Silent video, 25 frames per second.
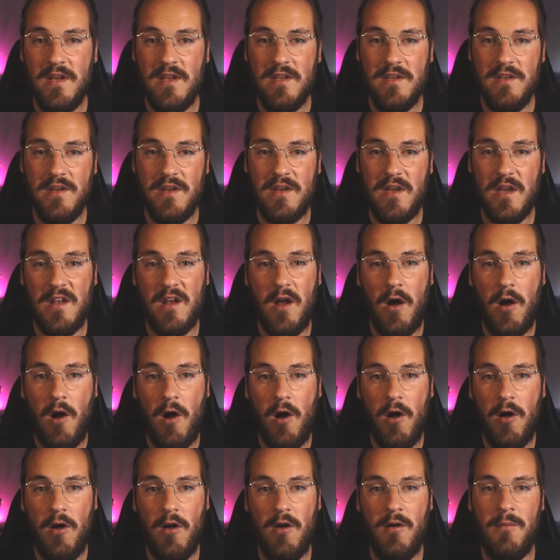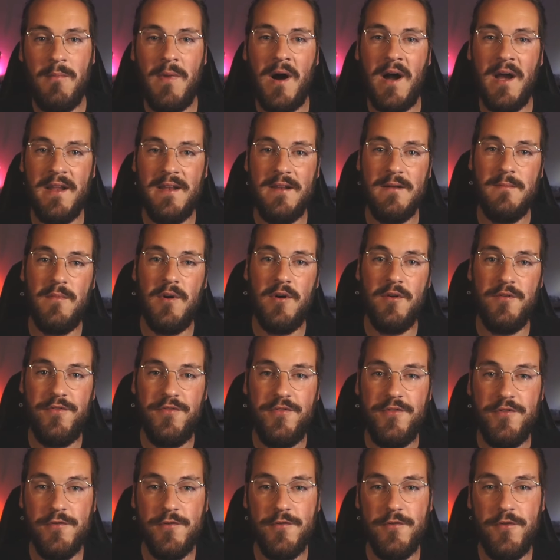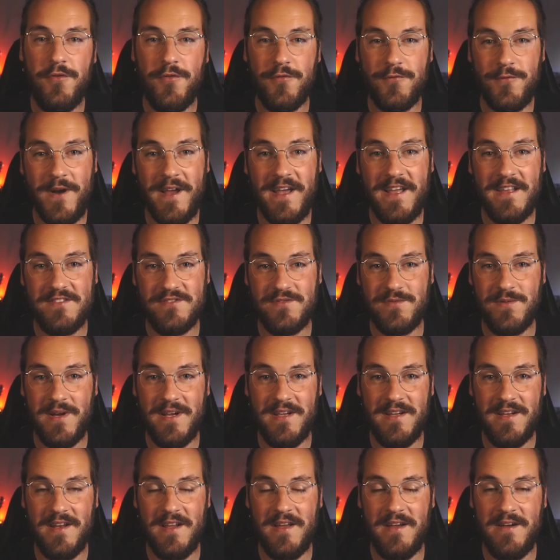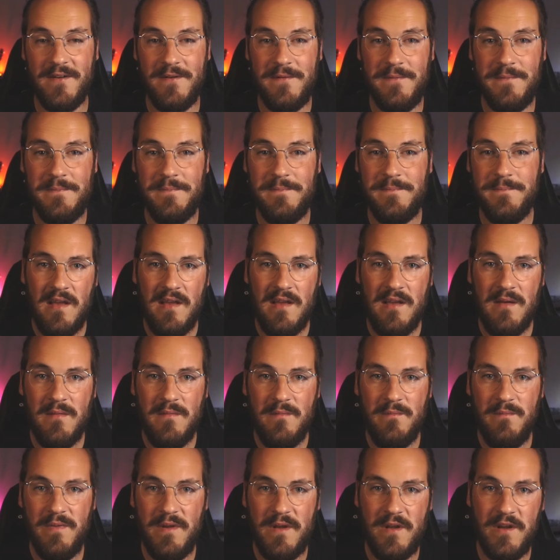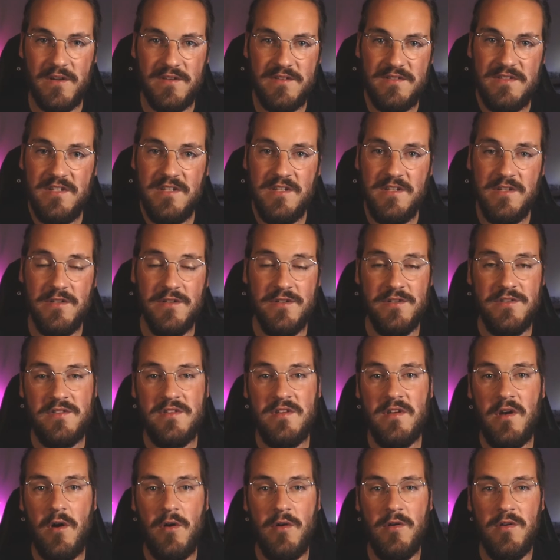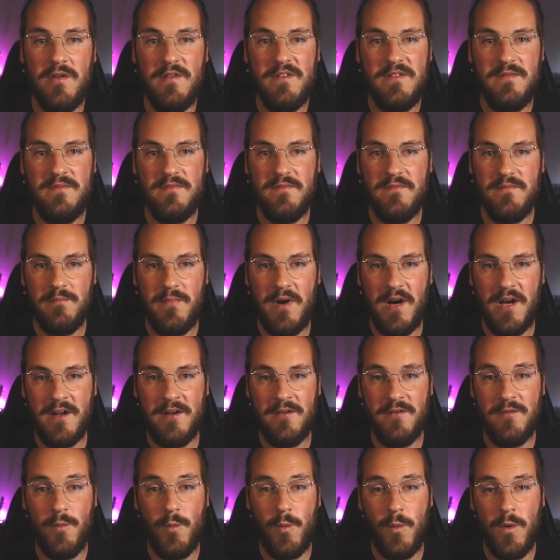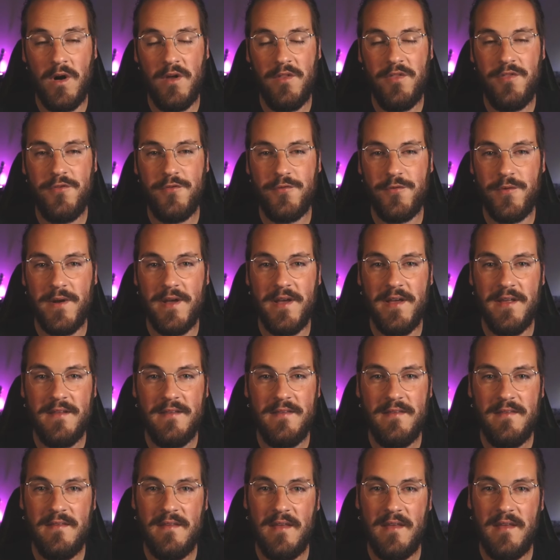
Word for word: you can all mine them on two threads right now, because you used to only mine on one thread.